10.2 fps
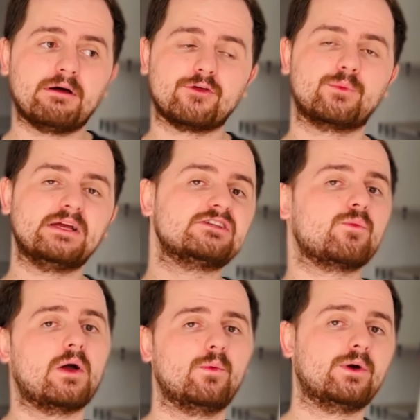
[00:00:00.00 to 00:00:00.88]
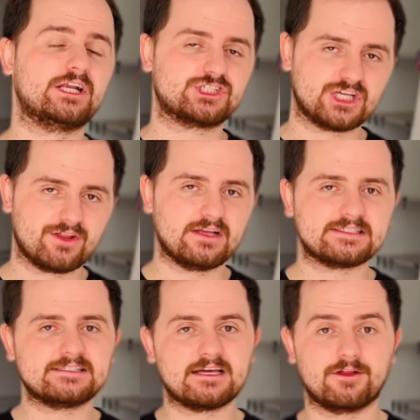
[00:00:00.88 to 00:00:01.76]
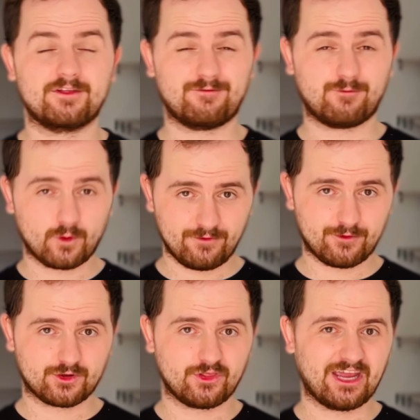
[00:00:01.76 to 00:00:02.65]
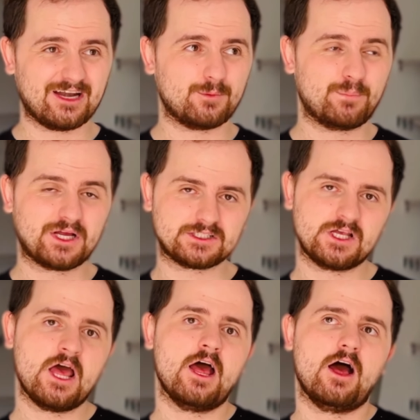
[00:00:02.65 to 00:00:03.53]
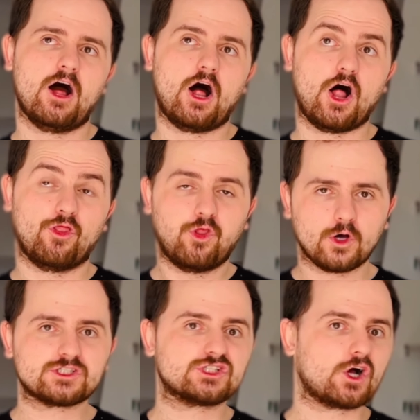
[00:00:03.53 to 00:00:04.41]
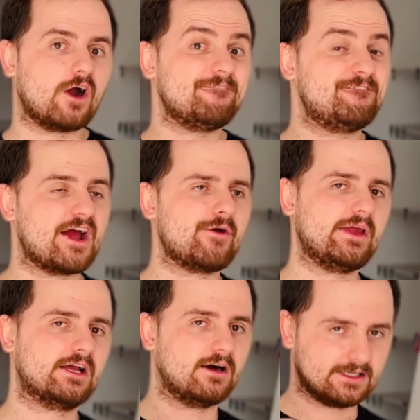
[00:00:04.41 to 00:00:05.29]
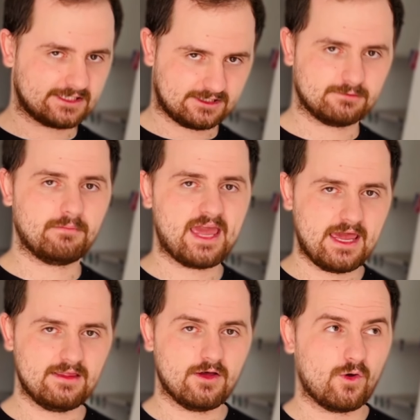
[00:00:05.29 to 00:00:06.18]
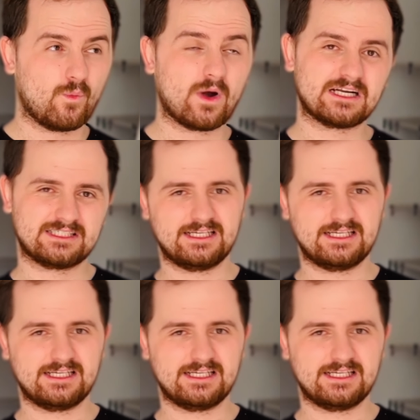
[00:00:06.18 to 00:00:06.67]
But the reason why we wanna share this instead of the 40 foot container, because uh, those are very custom made, whereas